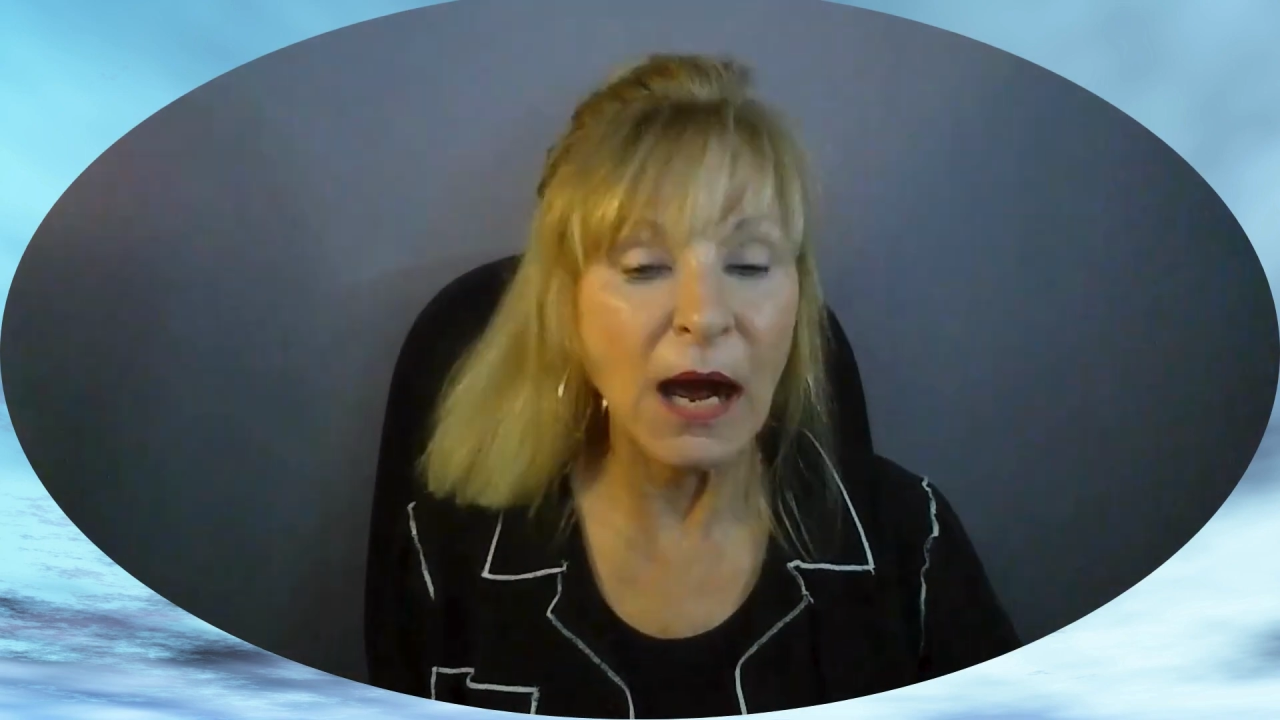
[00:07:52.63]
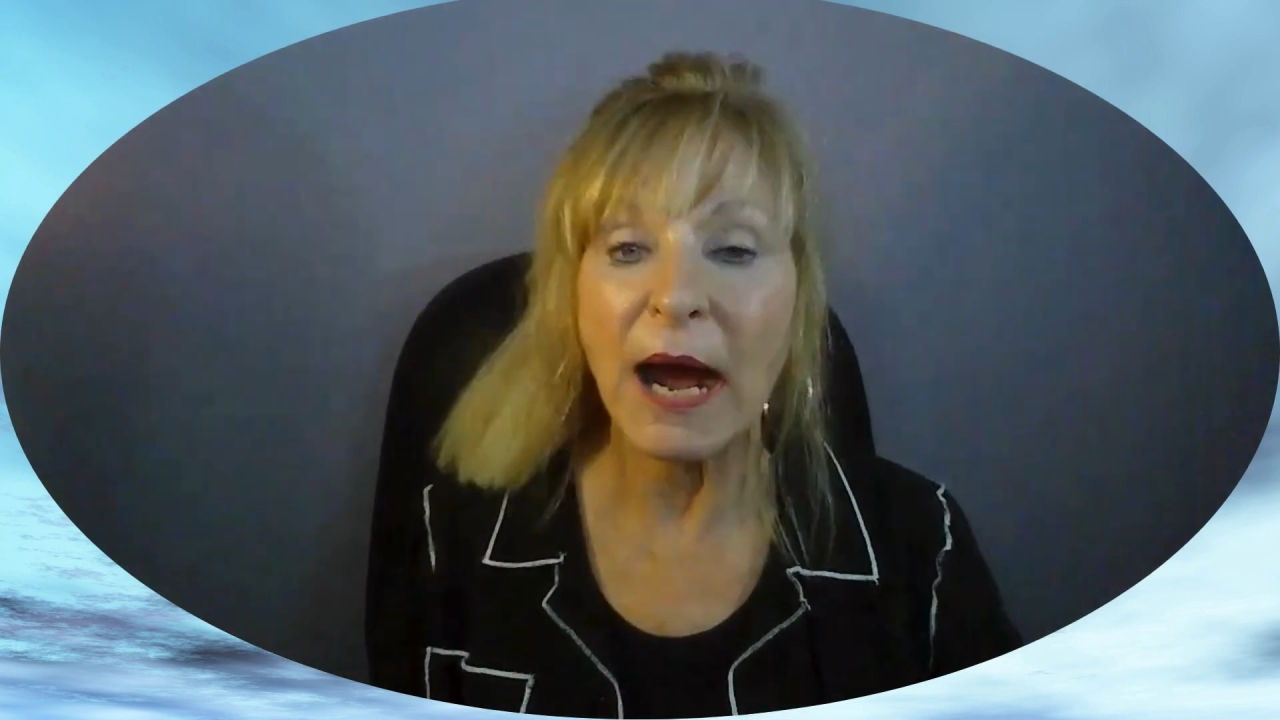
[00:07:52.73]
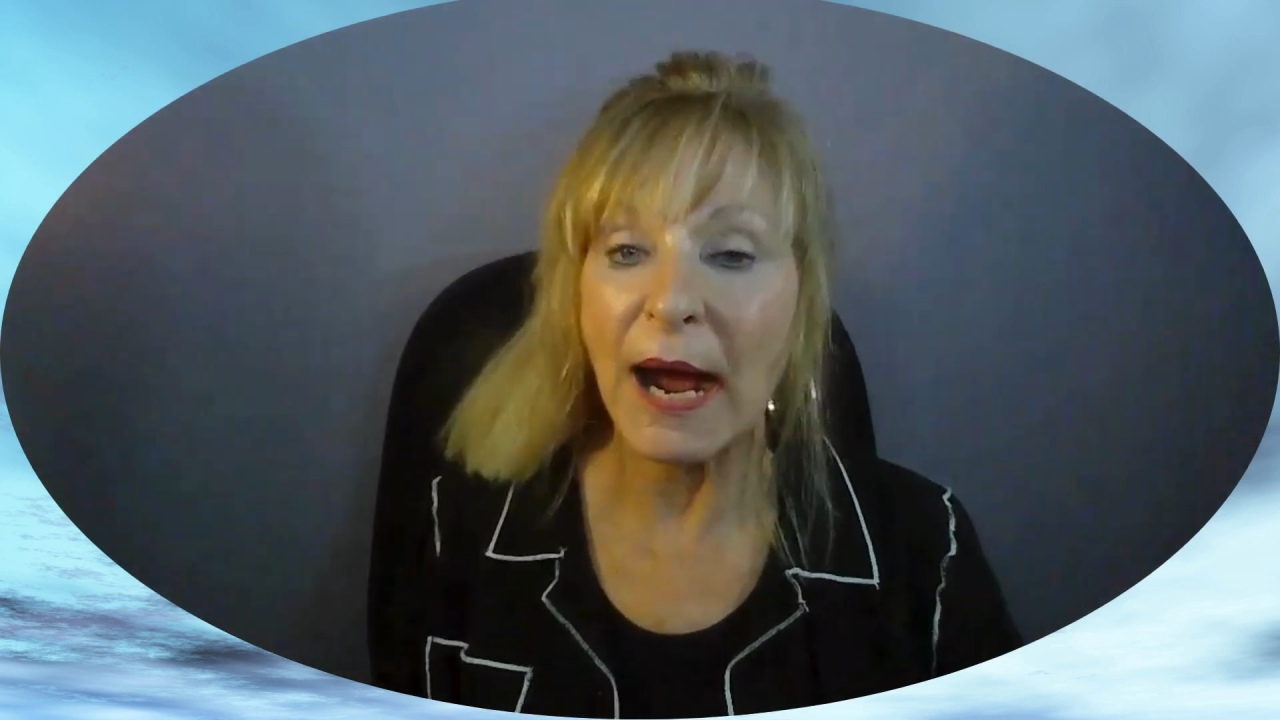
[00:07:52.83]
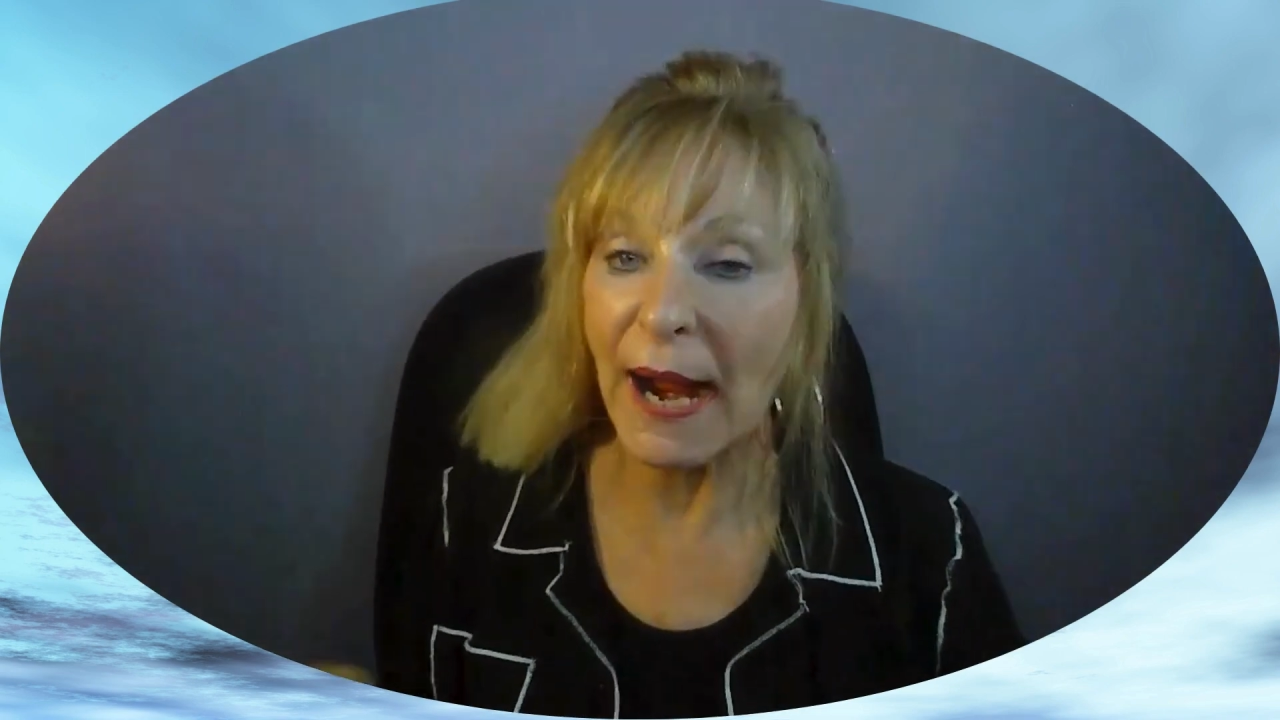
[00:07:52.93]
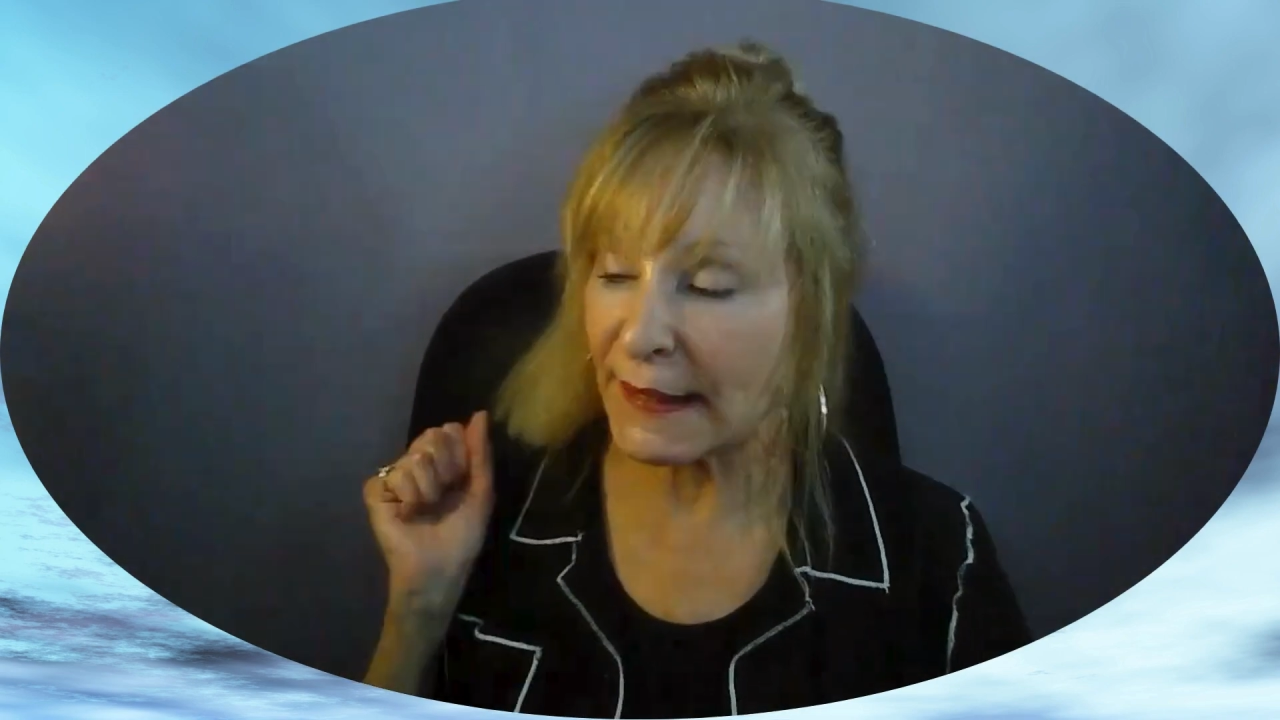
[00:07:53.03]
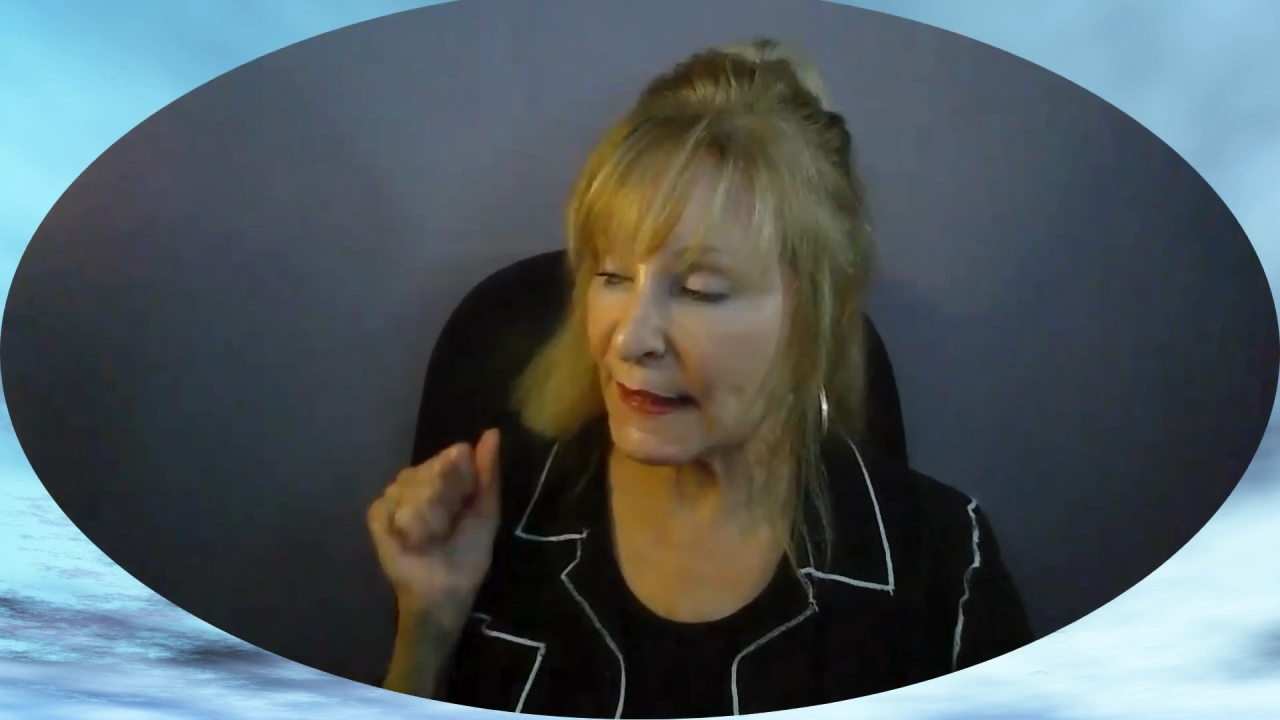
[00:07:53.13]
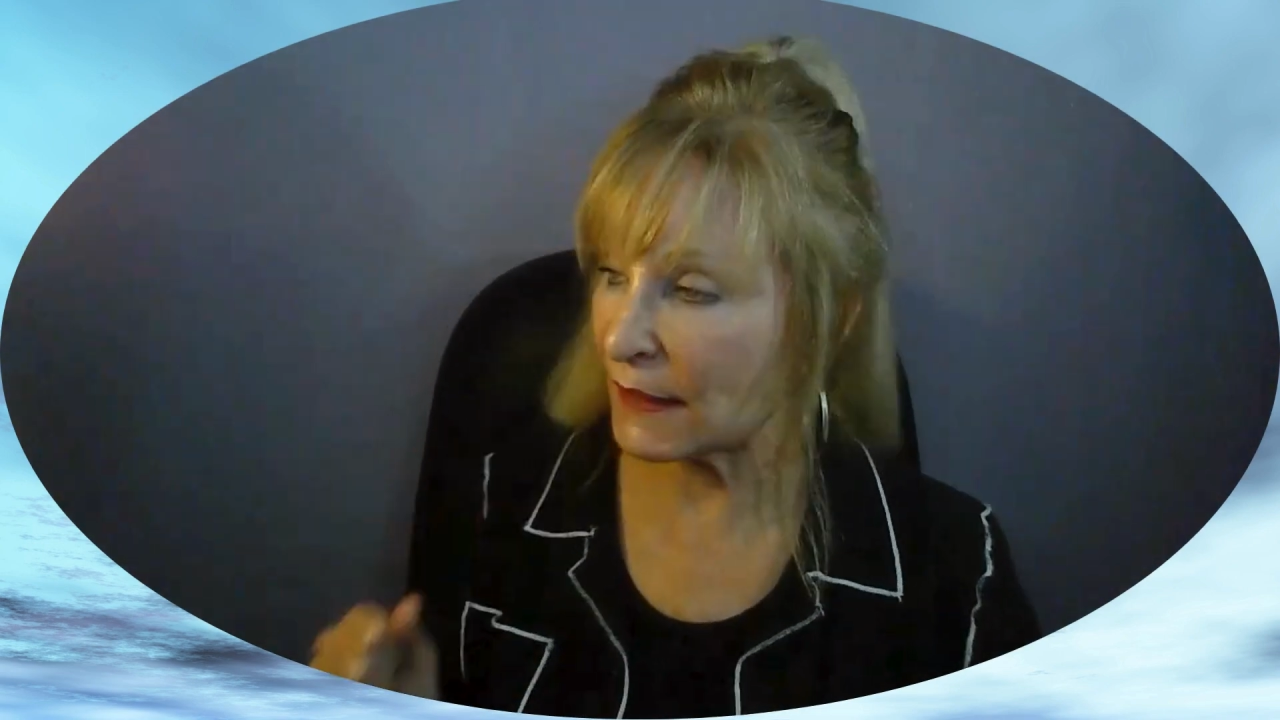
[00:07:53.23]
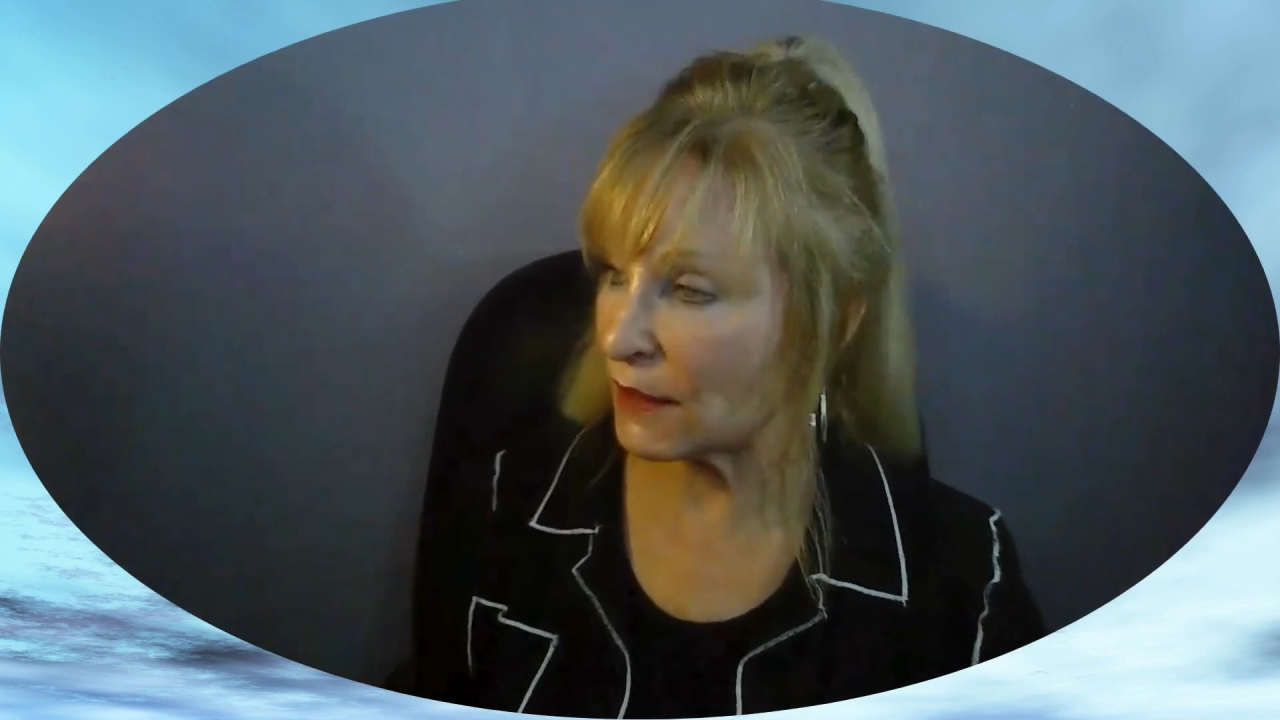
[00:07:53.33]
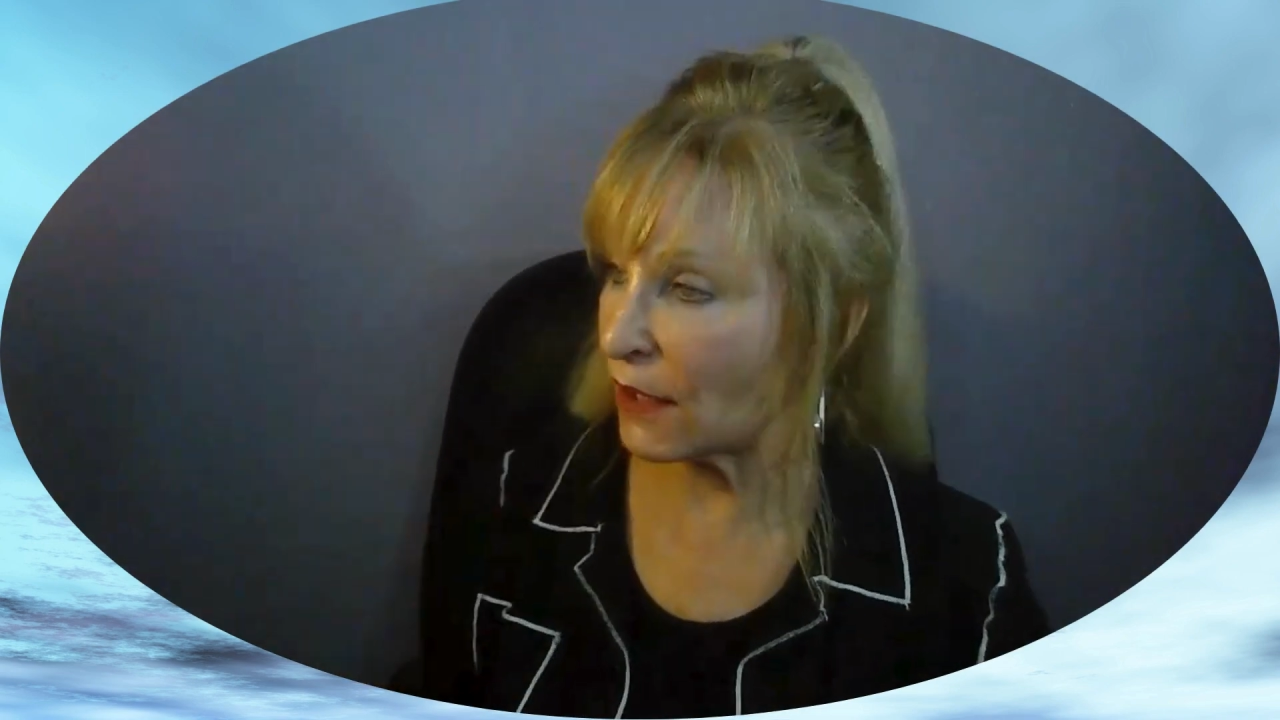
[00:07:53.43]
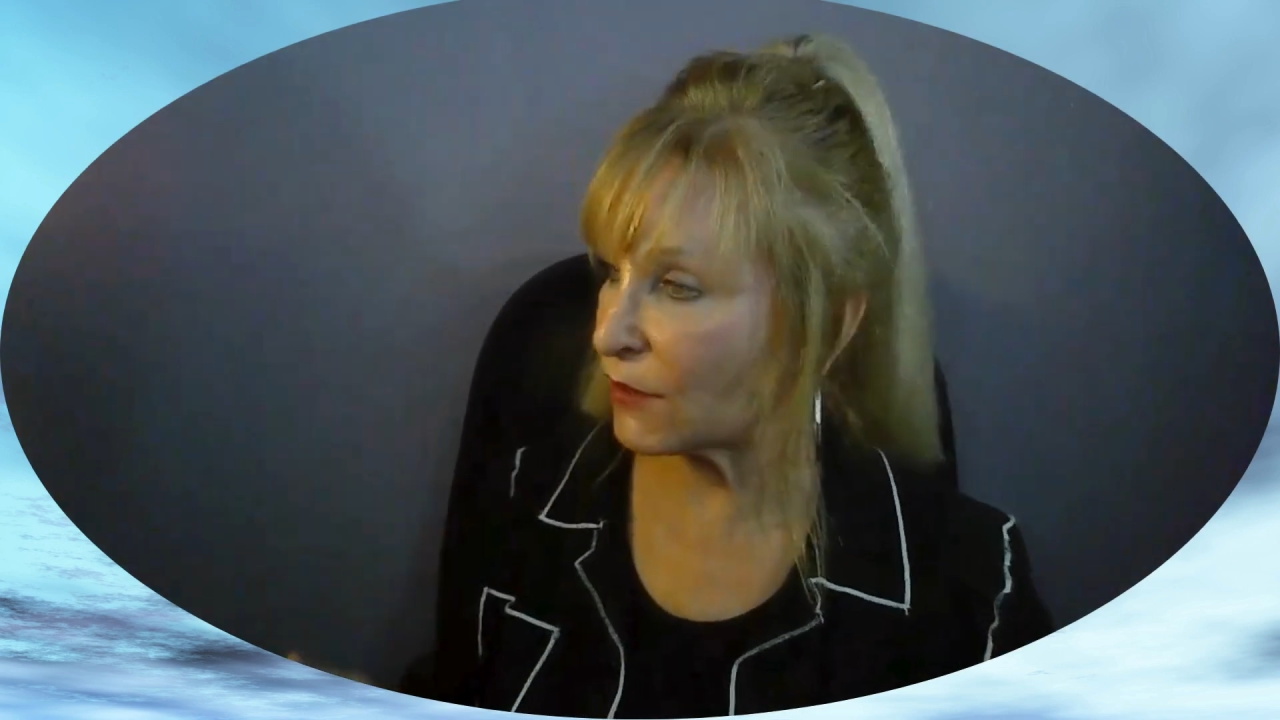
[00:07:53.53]
I
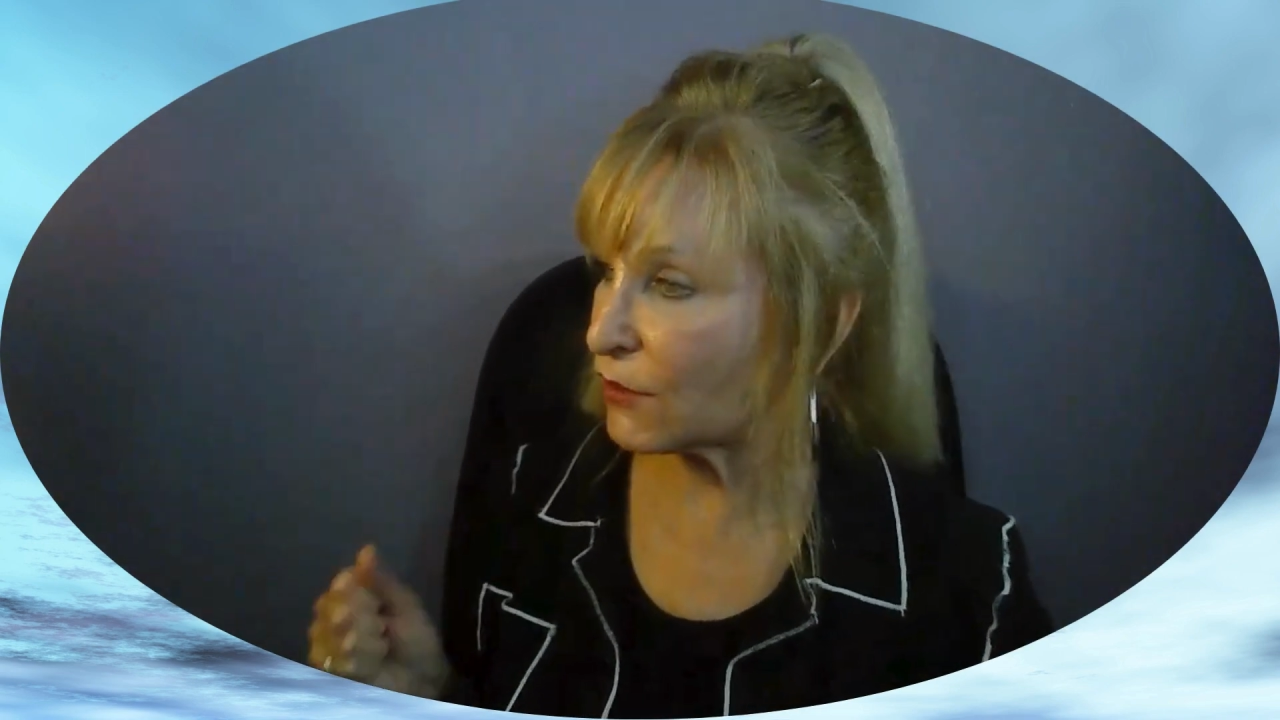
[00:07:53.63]
cannot